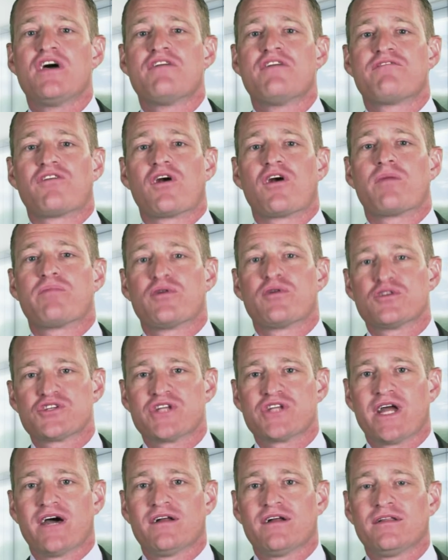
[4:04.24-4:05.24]
for our
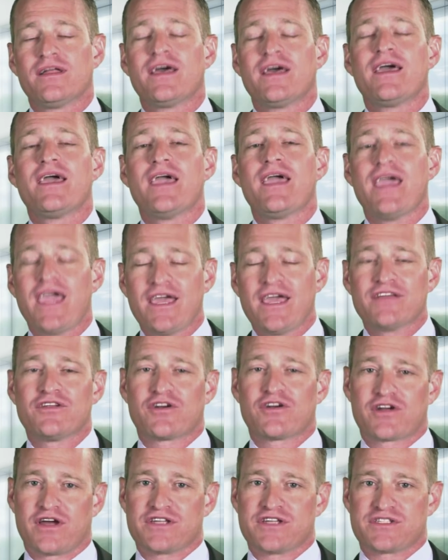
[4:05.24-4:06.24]
personnel and
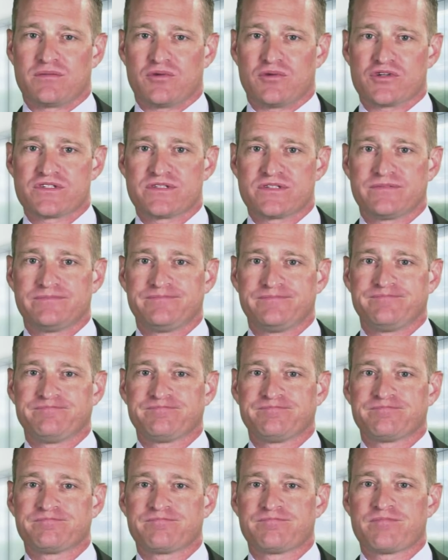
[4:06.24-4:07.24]
our customers.
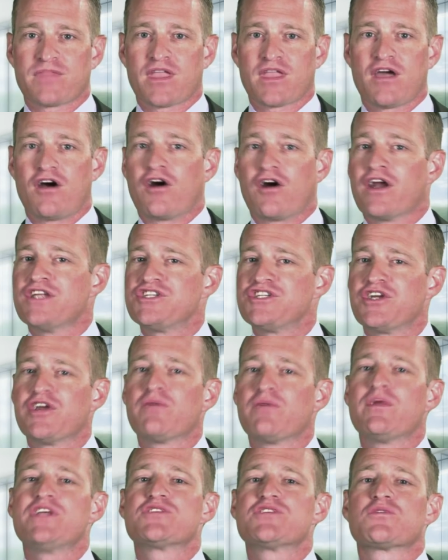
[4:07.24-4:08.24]
Our
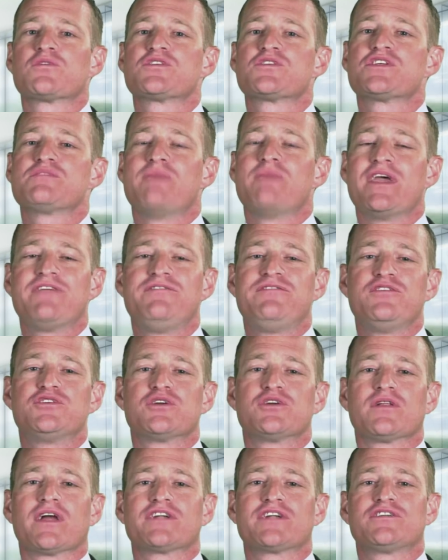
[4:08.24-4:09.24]
engineering resources make
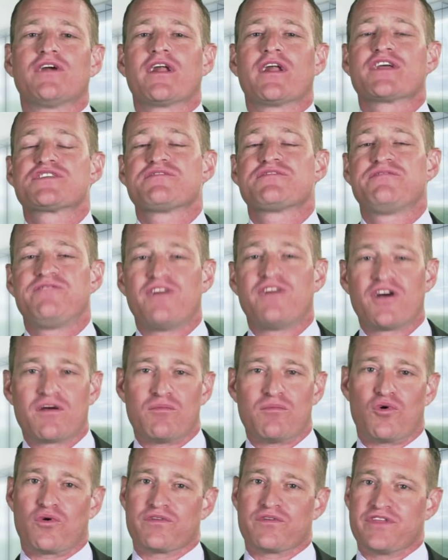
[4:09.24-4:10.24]
Future Electronics far
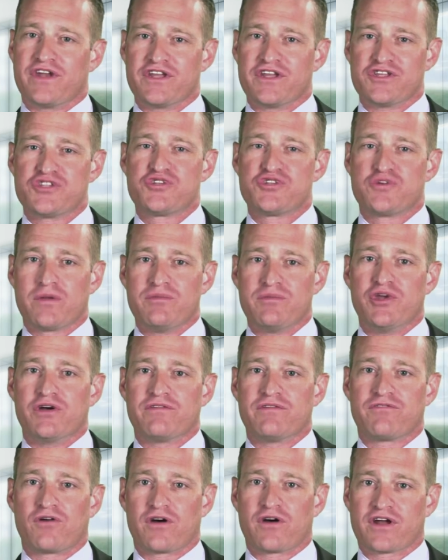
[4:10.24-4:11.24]
more than a distributor
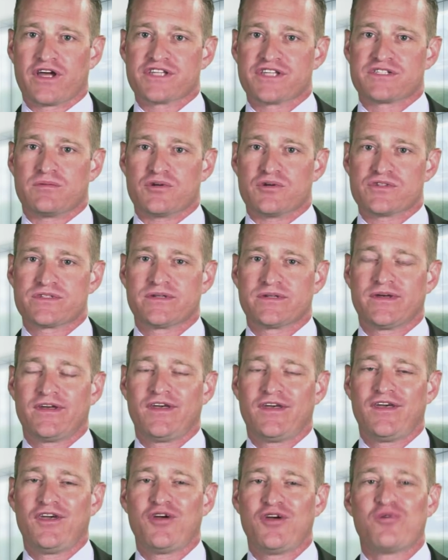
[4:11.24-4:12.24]
for our customers.
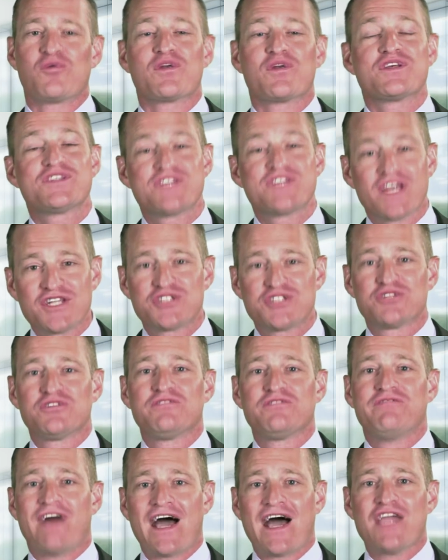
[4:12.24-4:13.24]
We're an
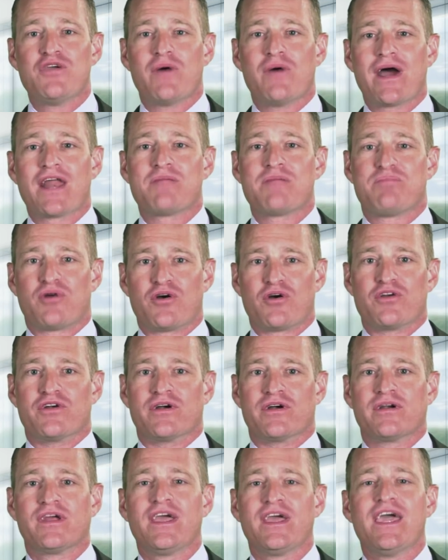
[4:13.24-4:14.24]
essential value-added
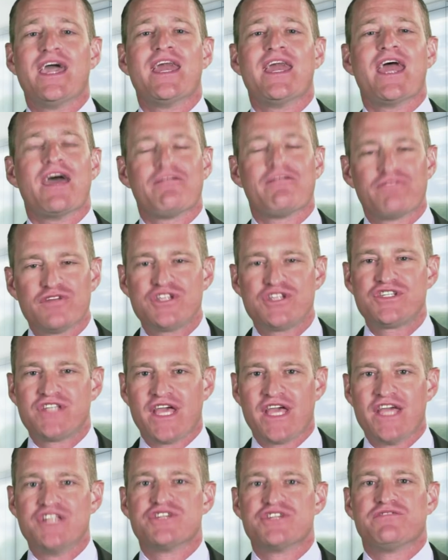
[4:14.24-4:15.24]
partner at every
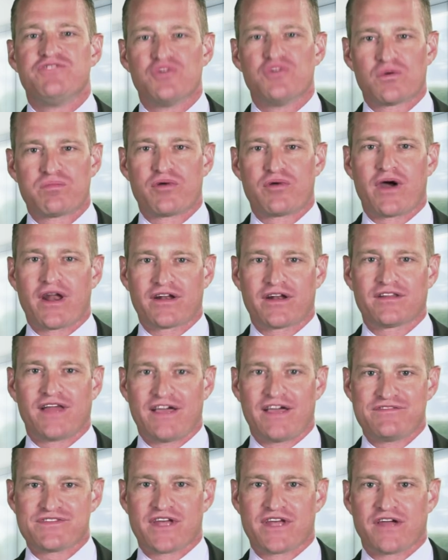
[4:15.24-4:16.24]
stage of your product
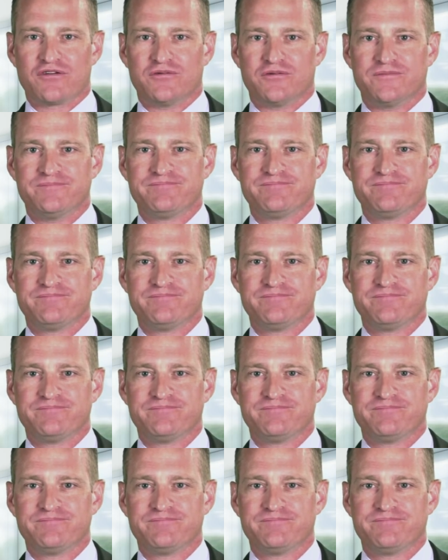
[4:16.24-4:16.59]
lifecycle.